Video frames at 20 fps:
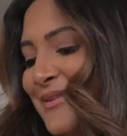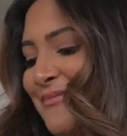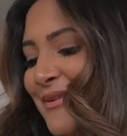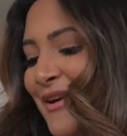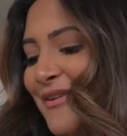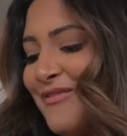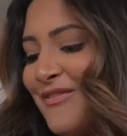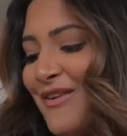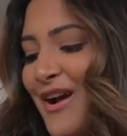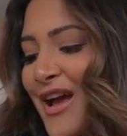
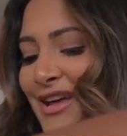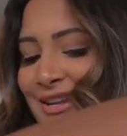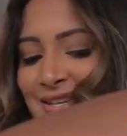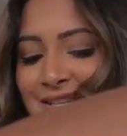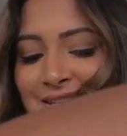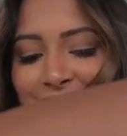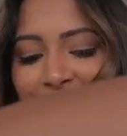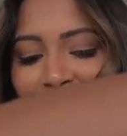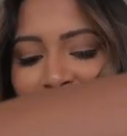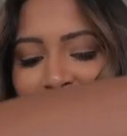my
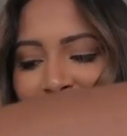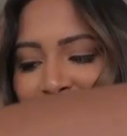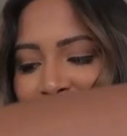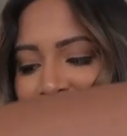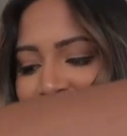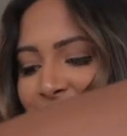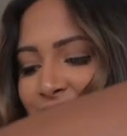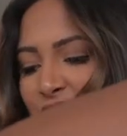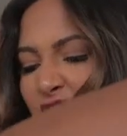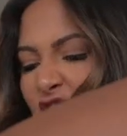friend
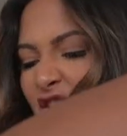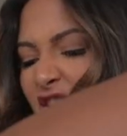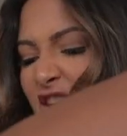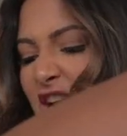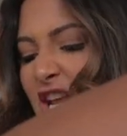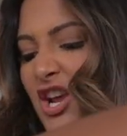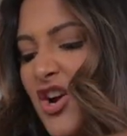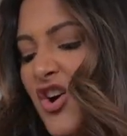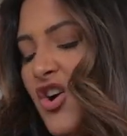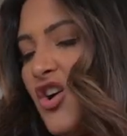is
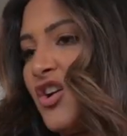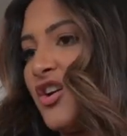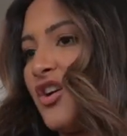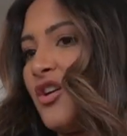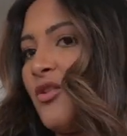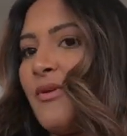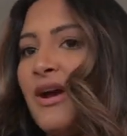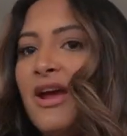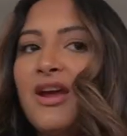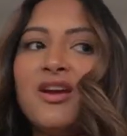already on
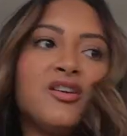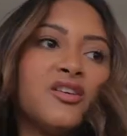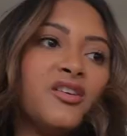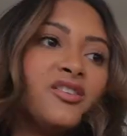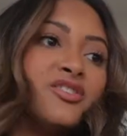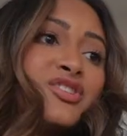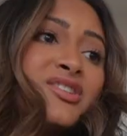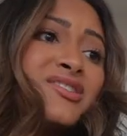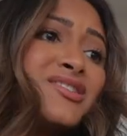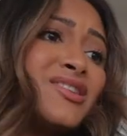her way,
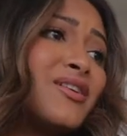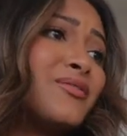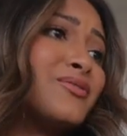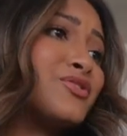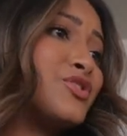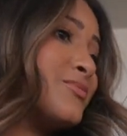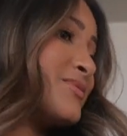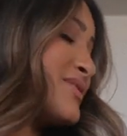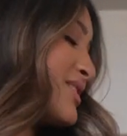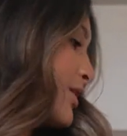or she said she was